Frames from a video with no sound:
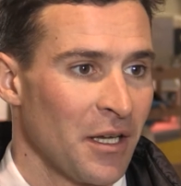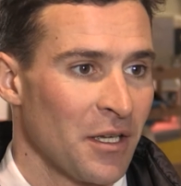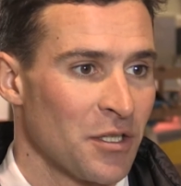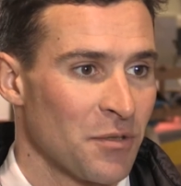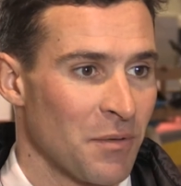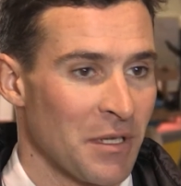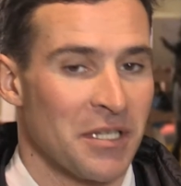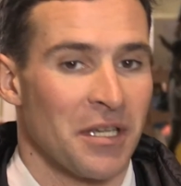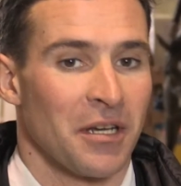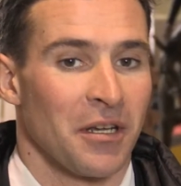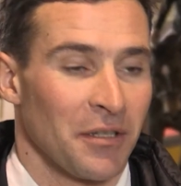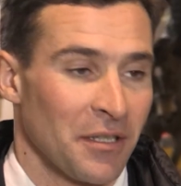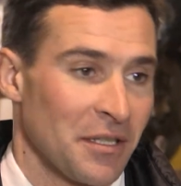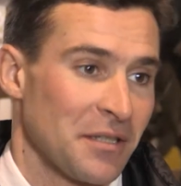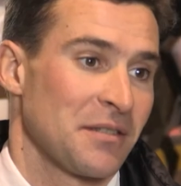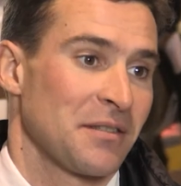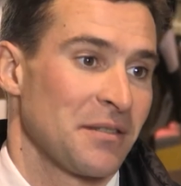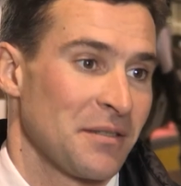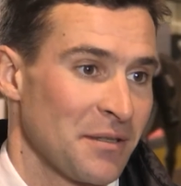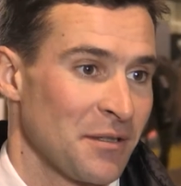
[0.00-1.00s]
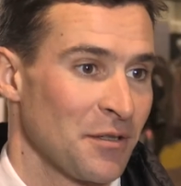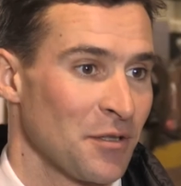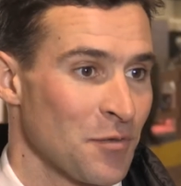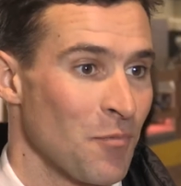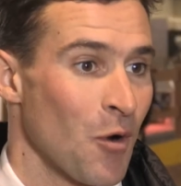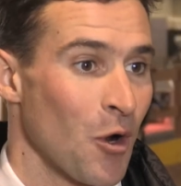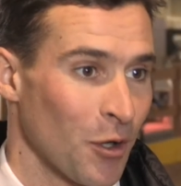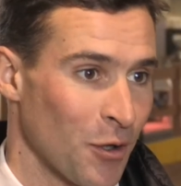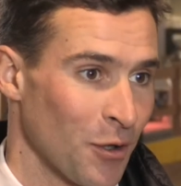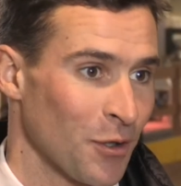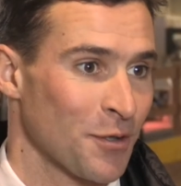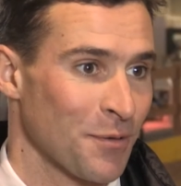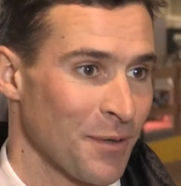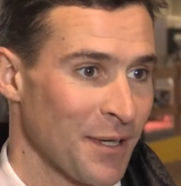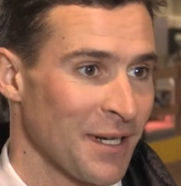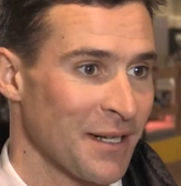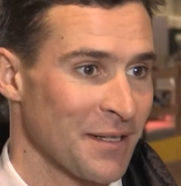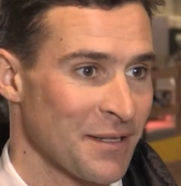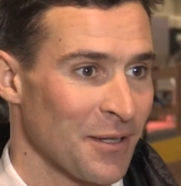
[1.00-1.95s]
Switzerland, it's small country, uh,